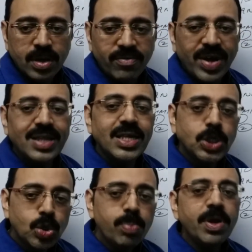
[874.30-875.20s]
For
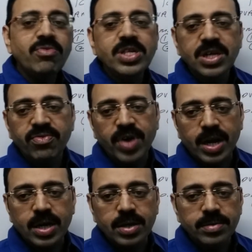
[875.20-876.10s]
this supervision
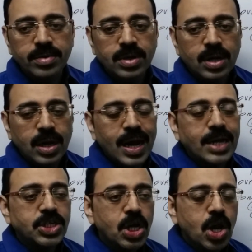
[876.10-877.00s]
work,
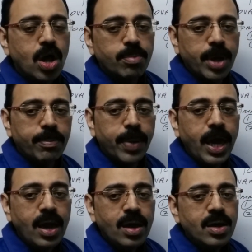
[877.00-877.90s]
consignor may
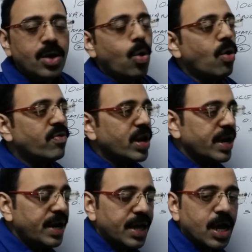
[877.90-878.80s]
pay
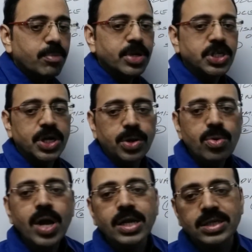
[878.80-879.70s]
overriding commission
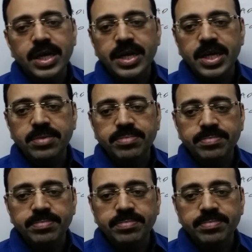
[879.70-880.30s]
to consignee.